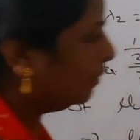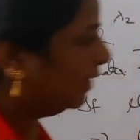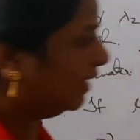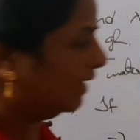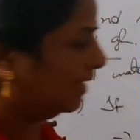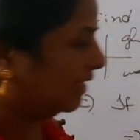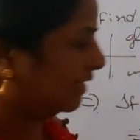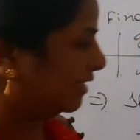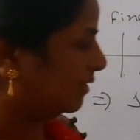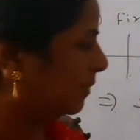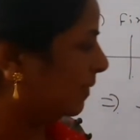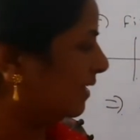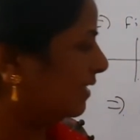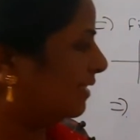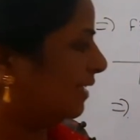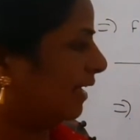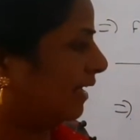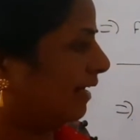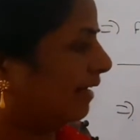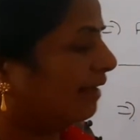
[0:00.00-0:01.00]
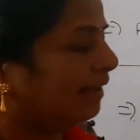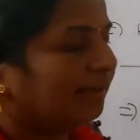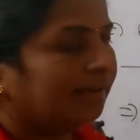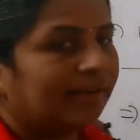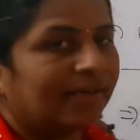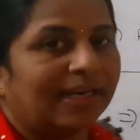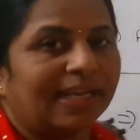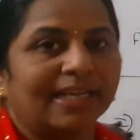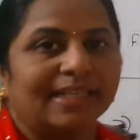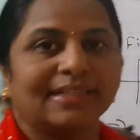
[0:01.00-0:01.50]
meters per second.
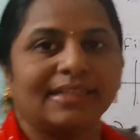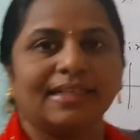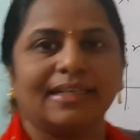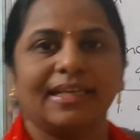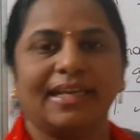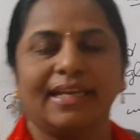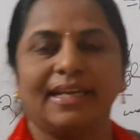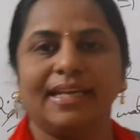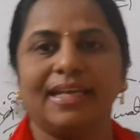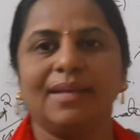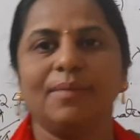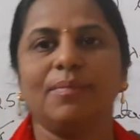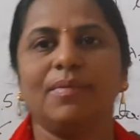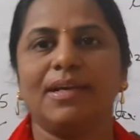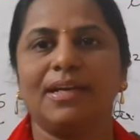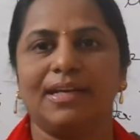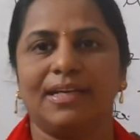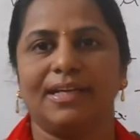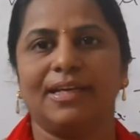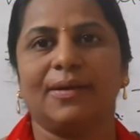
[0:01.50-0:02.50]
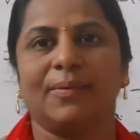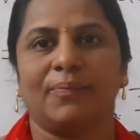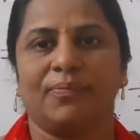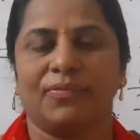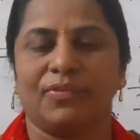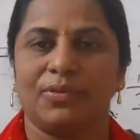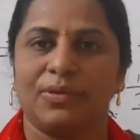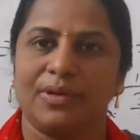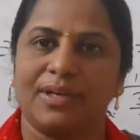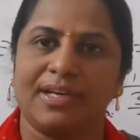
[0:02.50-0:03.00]
Like that, any
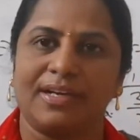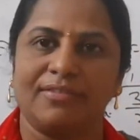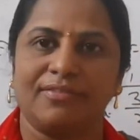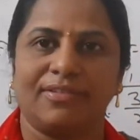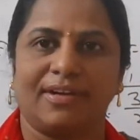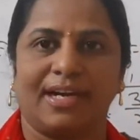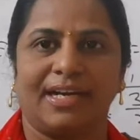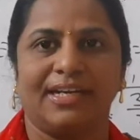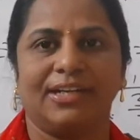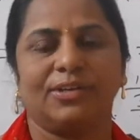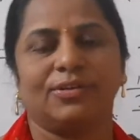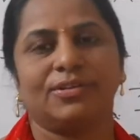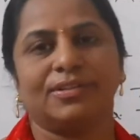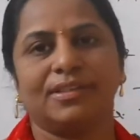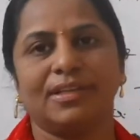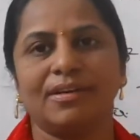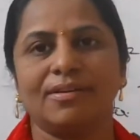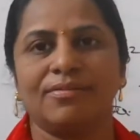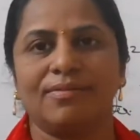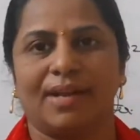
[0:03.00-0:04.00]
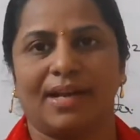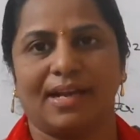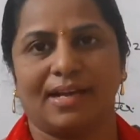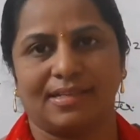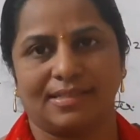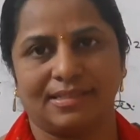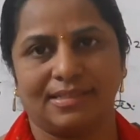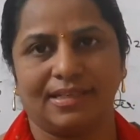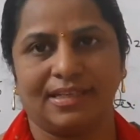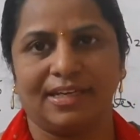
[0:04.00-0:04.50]
medium you can find out the
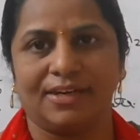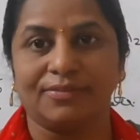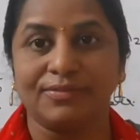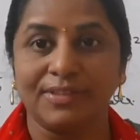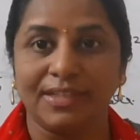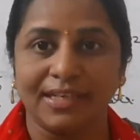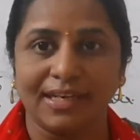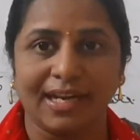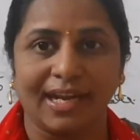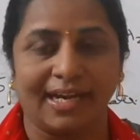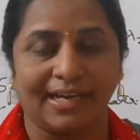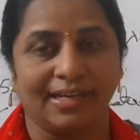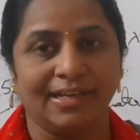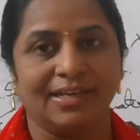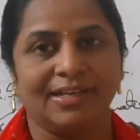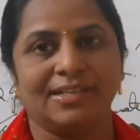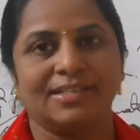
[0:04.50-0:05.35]
velocity of the light.